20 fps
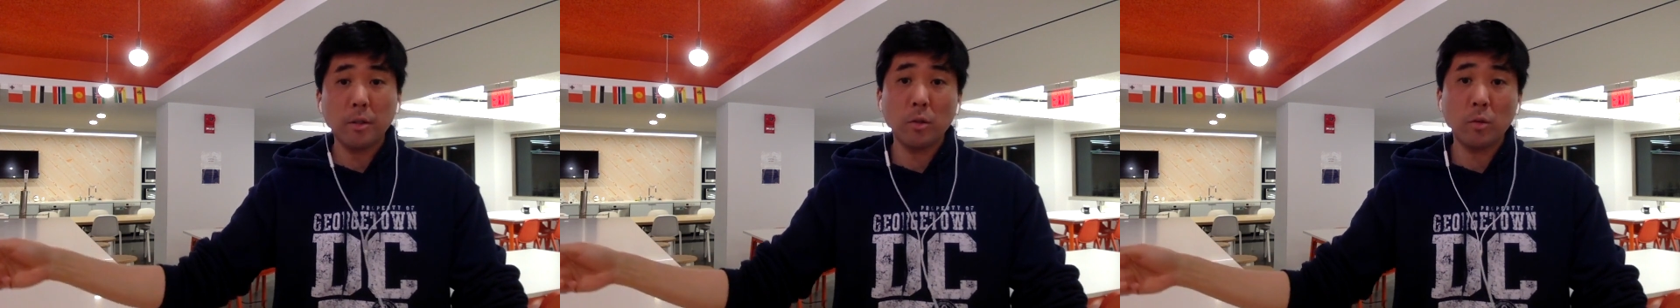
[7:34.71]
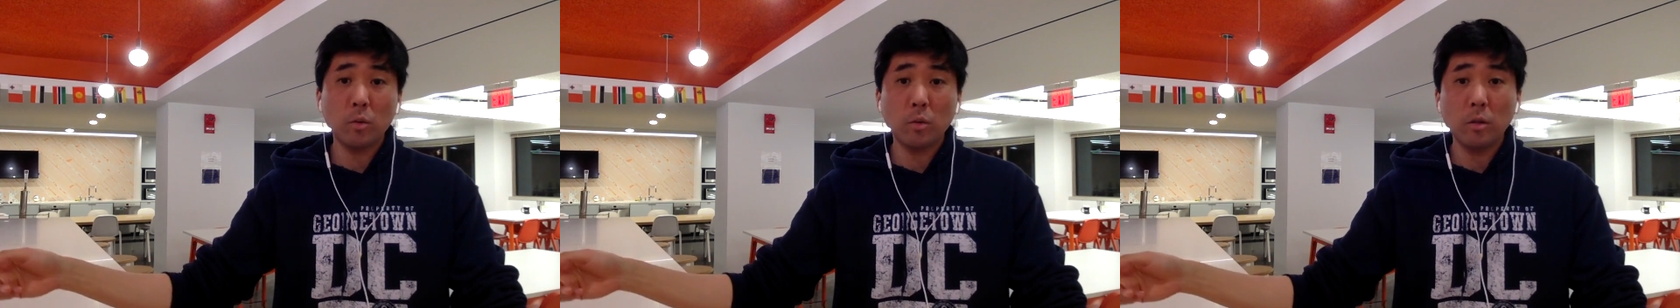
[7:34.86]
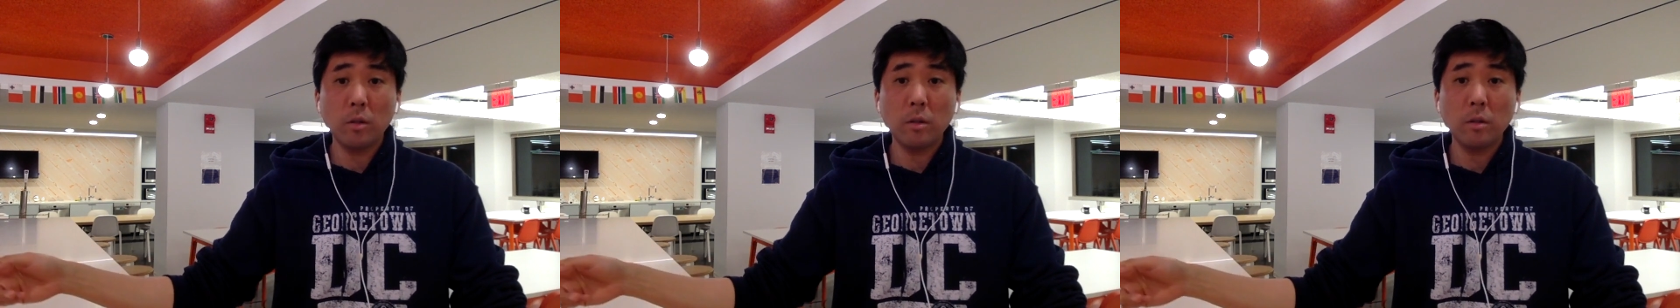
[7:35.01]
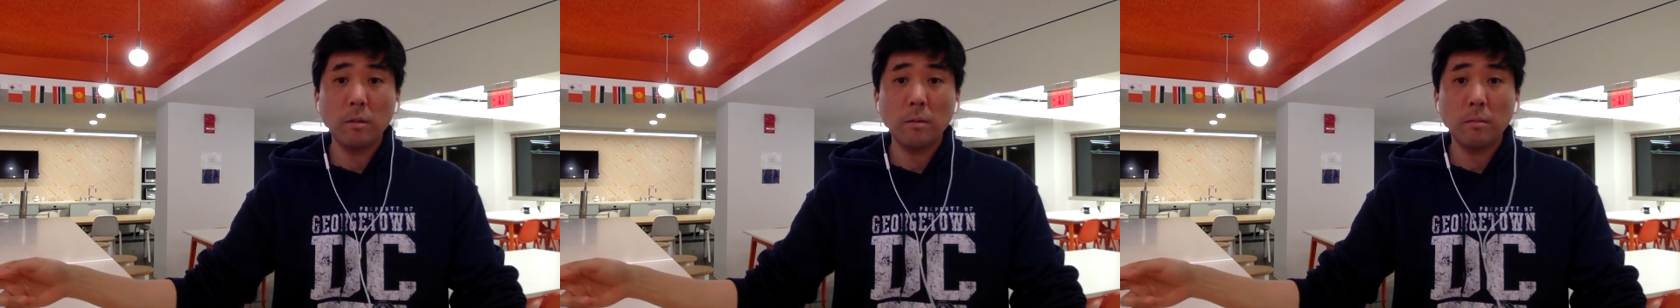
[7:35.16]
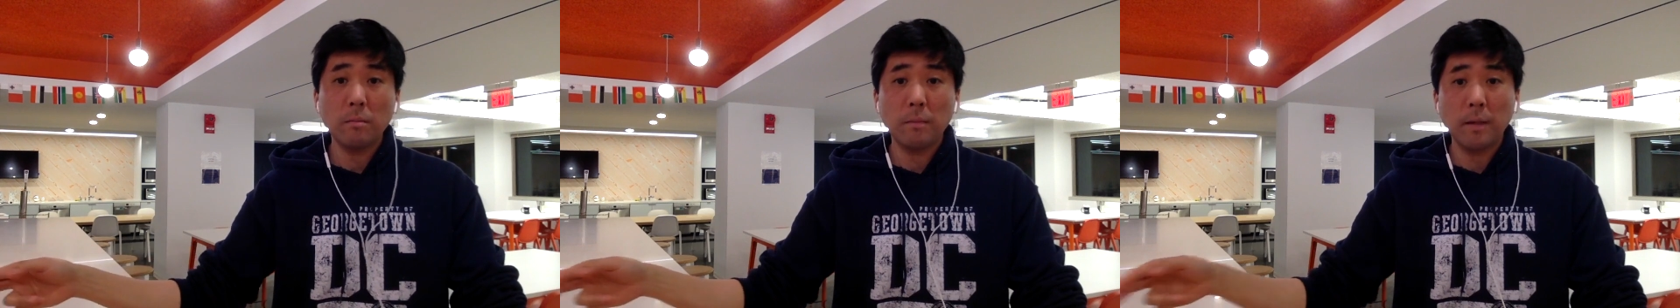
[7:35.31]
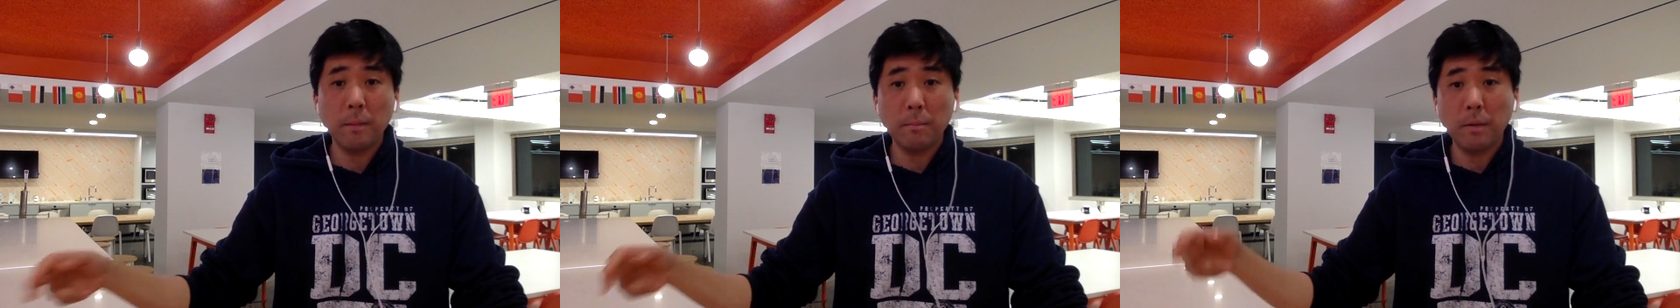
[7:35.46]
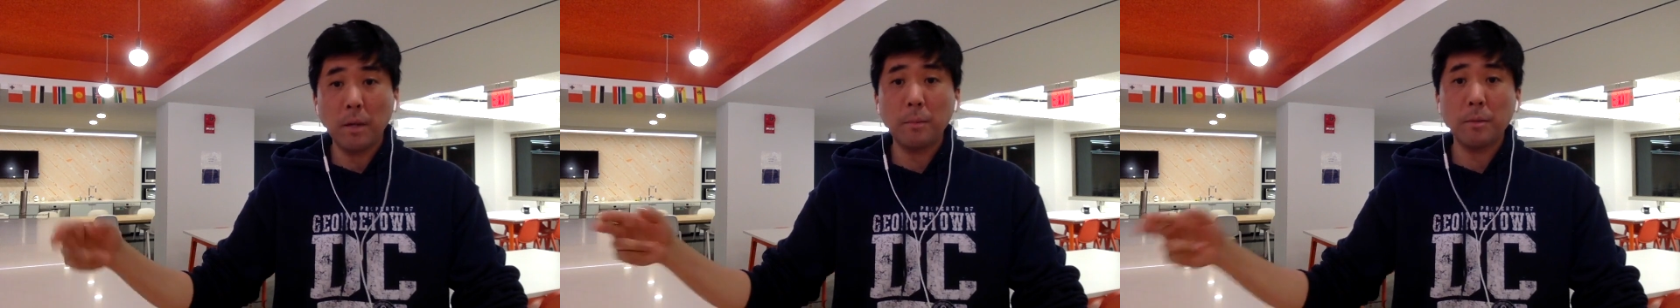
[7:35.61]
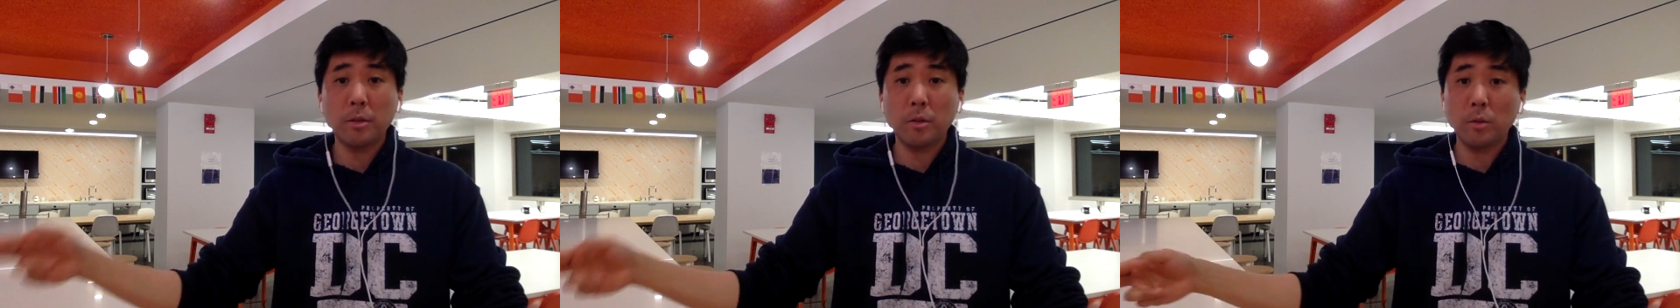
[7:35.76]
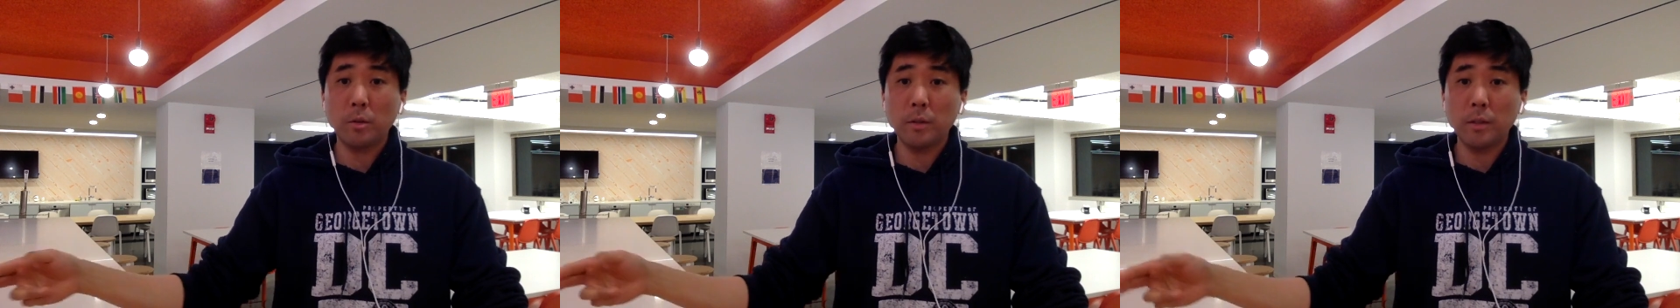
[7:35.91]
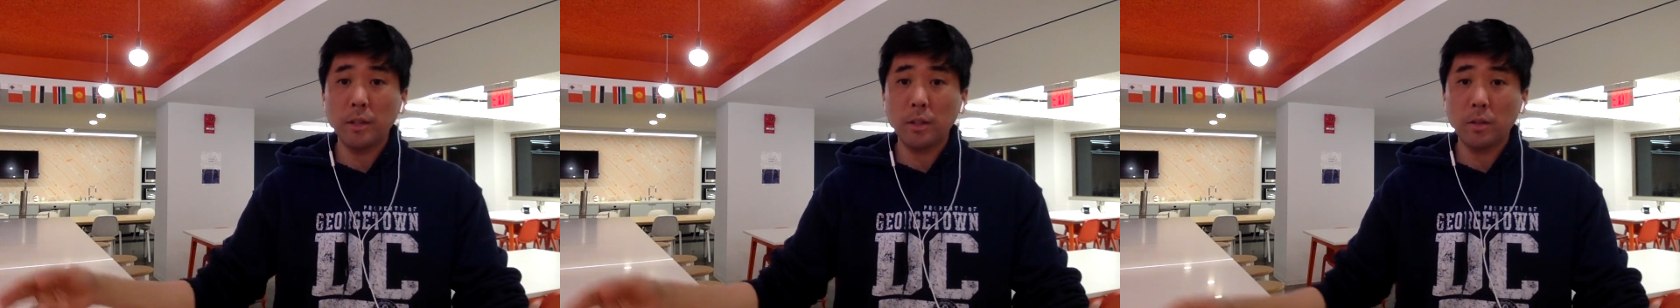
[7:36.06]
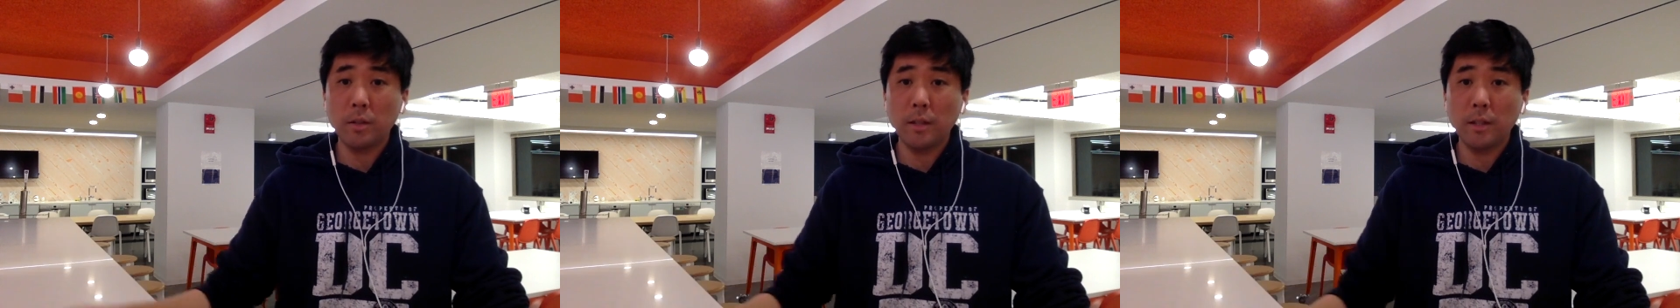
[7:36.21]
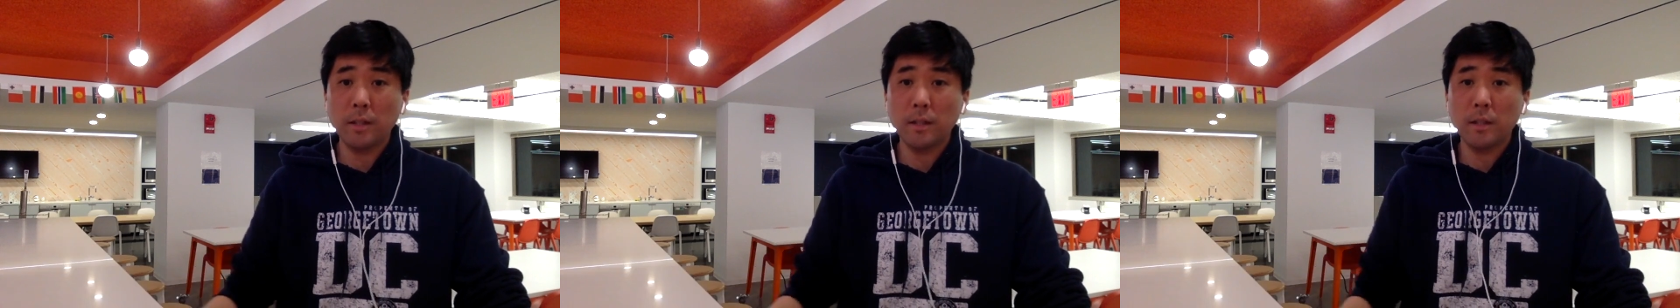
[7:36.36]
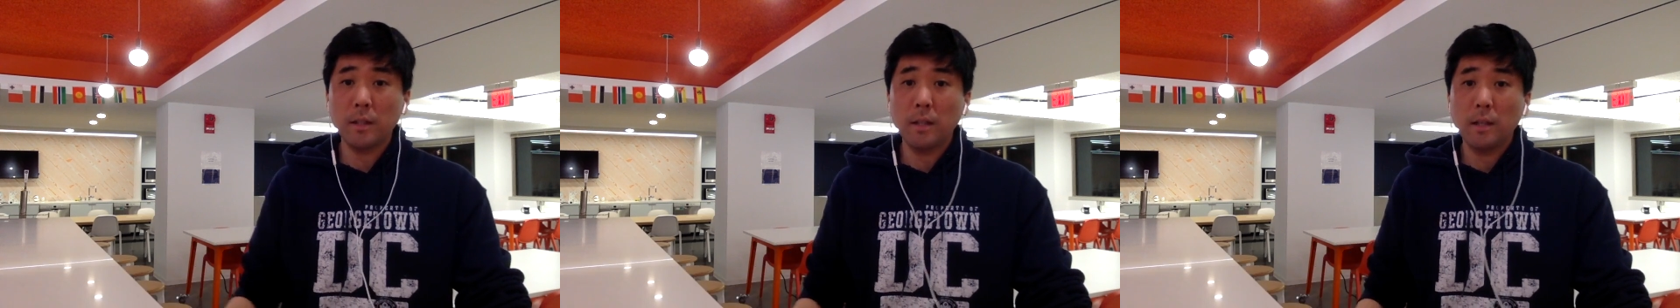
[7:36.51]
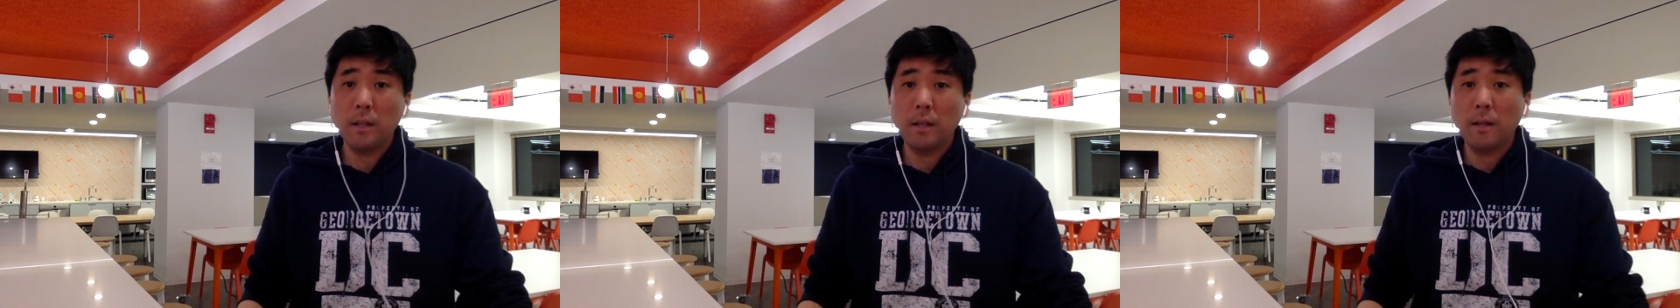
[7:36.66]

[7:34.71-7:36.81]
school district.